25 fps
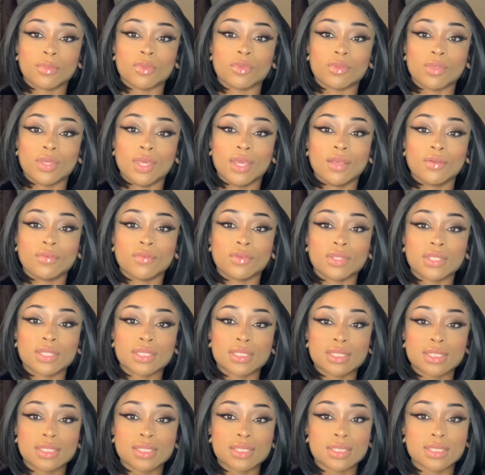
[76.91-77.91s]
You can't really
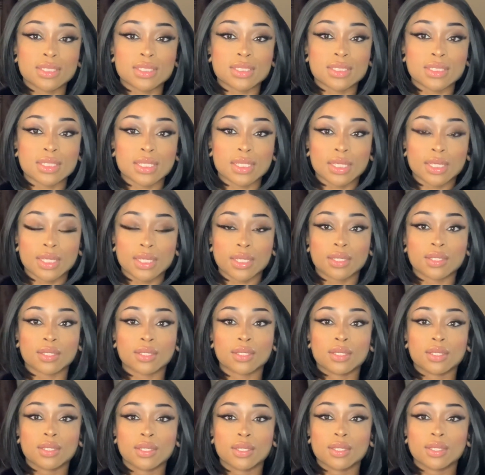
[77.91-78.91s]
see
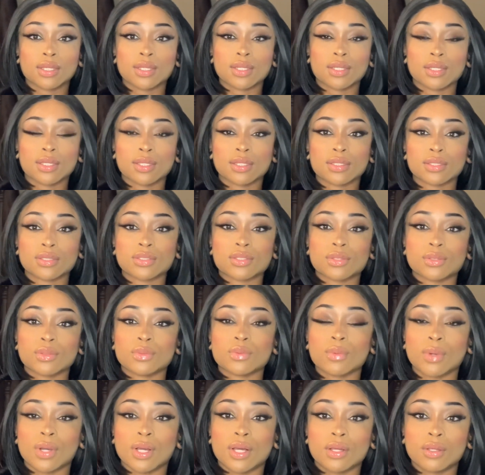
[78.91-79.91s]
too
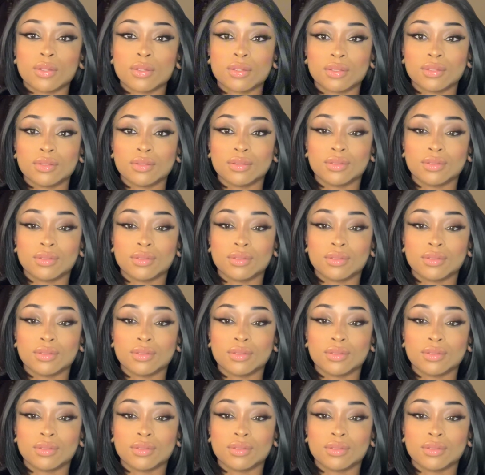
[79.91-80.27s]
well.